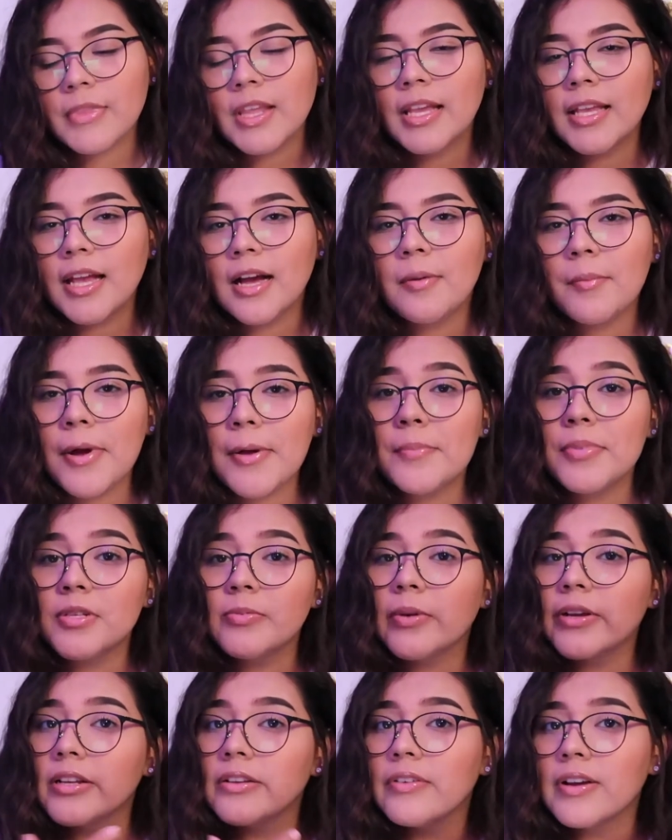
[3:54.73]
yeah, my
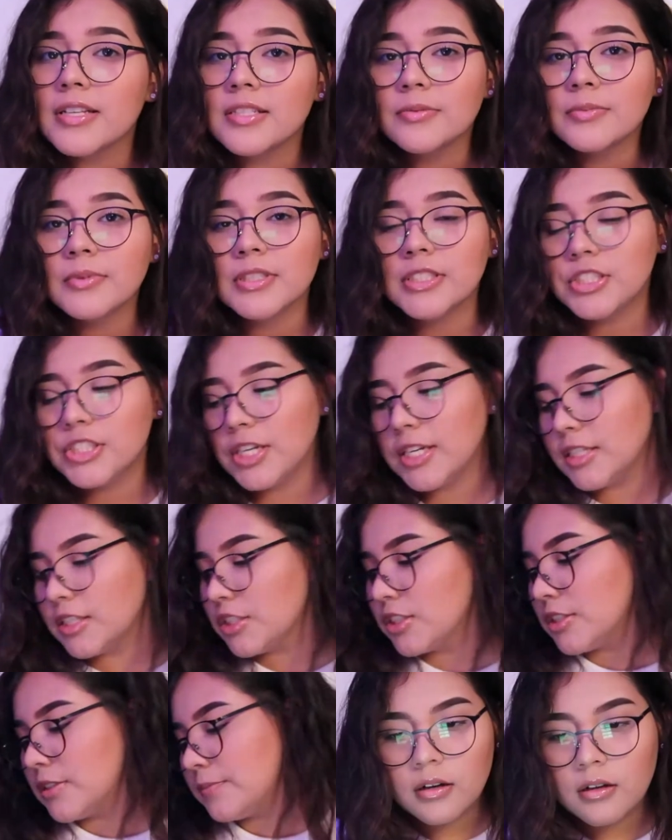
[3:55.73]
perspective hasn't really
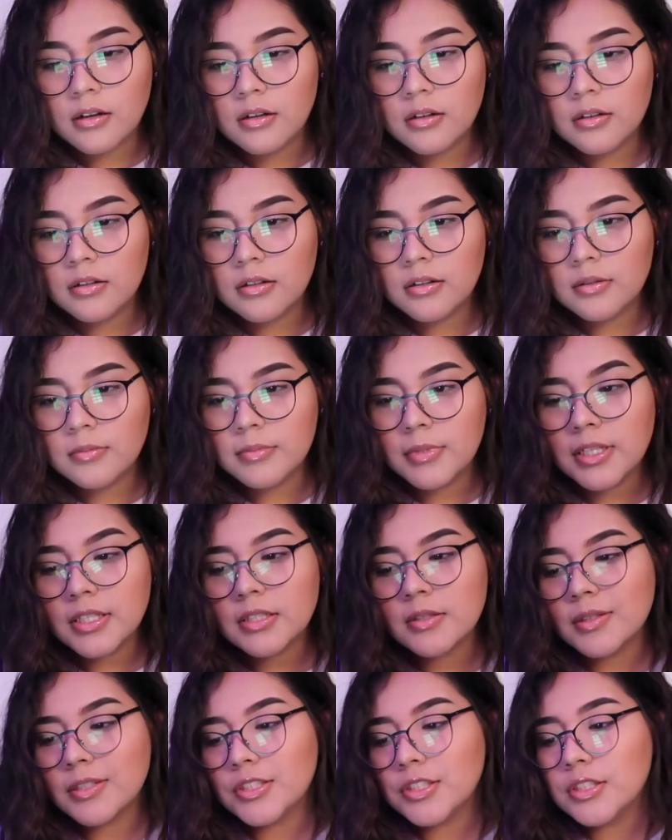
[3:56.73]
changed. Next
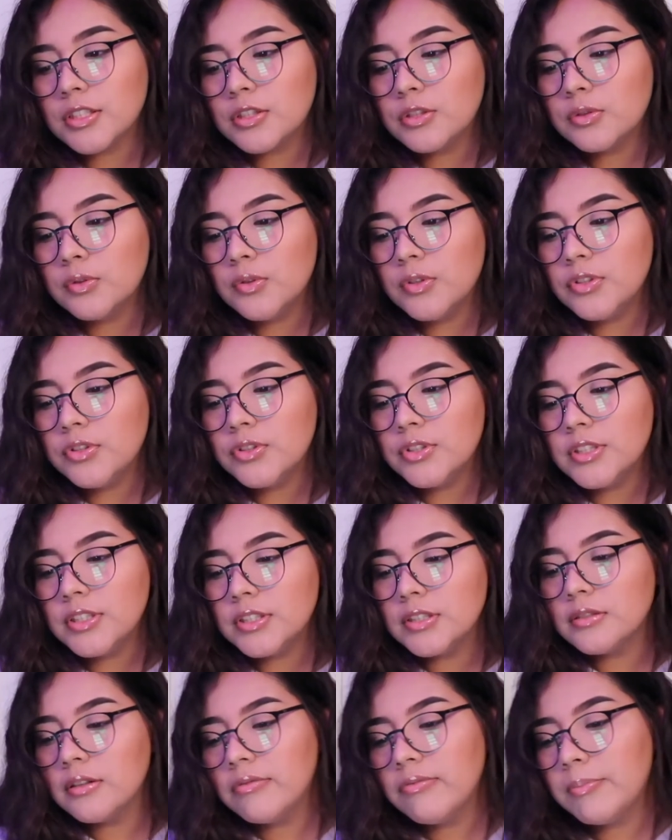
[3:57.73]
question is, who do you see
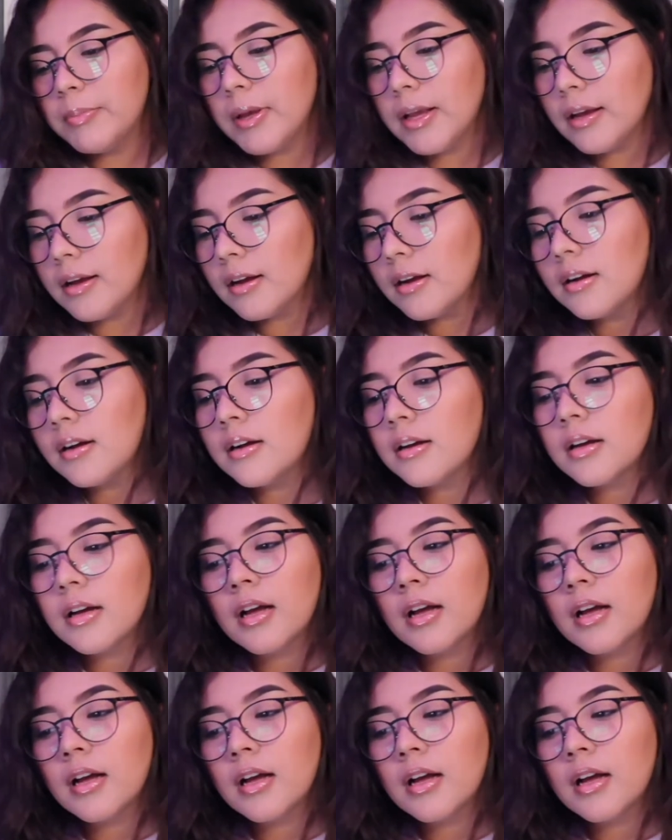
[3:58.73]
yourself being?